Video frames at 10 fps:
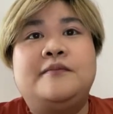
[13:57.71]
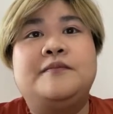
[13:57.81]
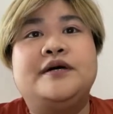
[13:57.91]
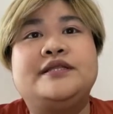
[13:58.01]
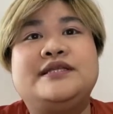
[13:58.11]

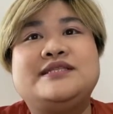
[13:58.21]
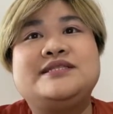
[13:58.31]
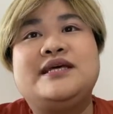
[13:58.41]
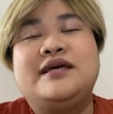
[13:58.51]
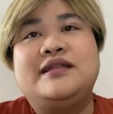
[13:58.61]
But
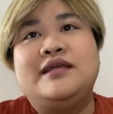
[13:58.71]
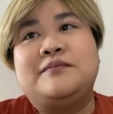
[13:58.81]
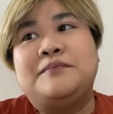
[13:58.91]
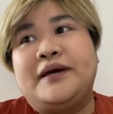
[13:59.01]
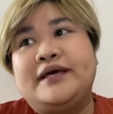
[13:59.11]
instead,
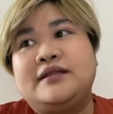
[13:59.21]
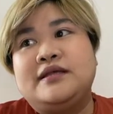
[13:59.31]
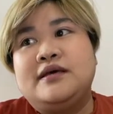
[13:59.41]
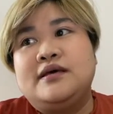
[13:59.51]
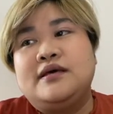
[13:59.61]
it might
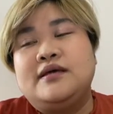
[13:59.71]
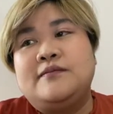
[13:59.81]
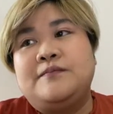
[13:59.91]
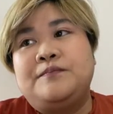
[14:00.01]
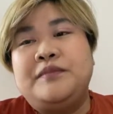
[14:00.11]

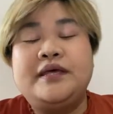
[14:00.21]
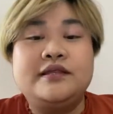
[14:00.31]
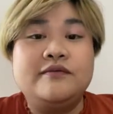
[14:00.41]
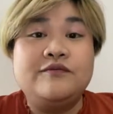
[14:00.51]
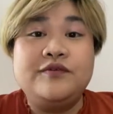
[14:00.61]
make
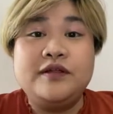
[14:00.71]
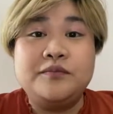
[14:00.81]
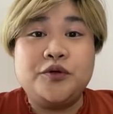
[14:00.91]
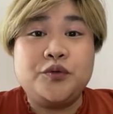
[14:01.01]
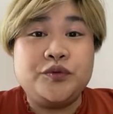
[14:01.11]
them feel
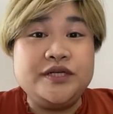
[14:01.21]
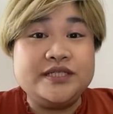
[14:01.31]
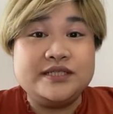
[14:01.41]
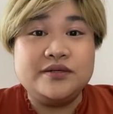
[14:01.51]
more worse